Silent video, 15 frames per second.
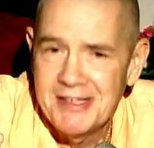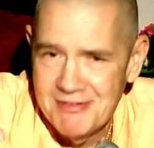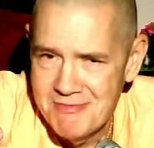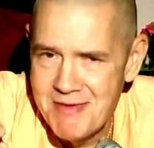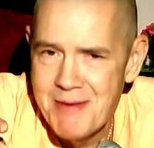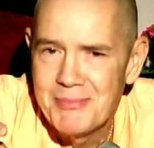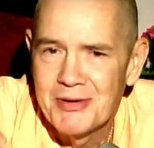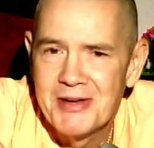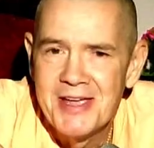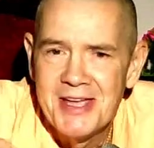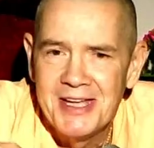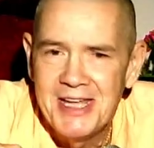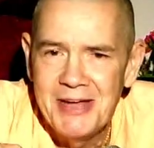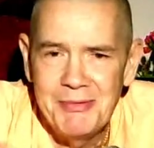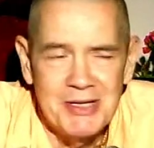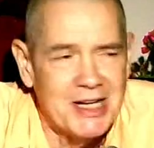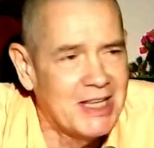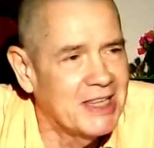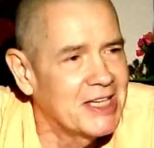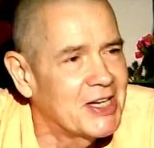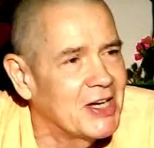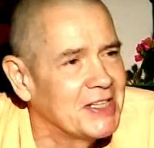You remember, he would
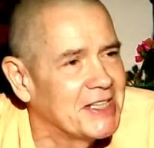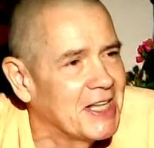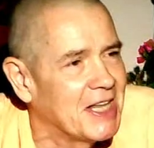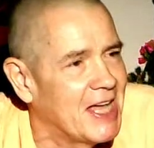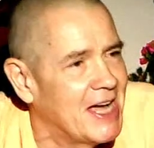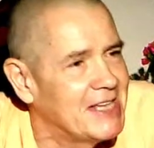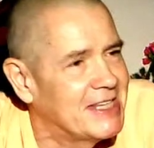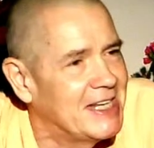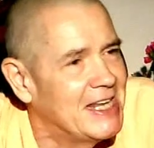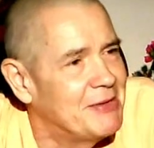click on the light and he